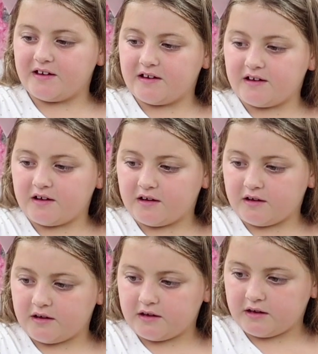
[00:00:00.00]

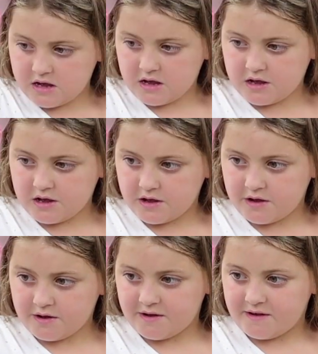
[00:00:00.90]
No one is speaking in this clip.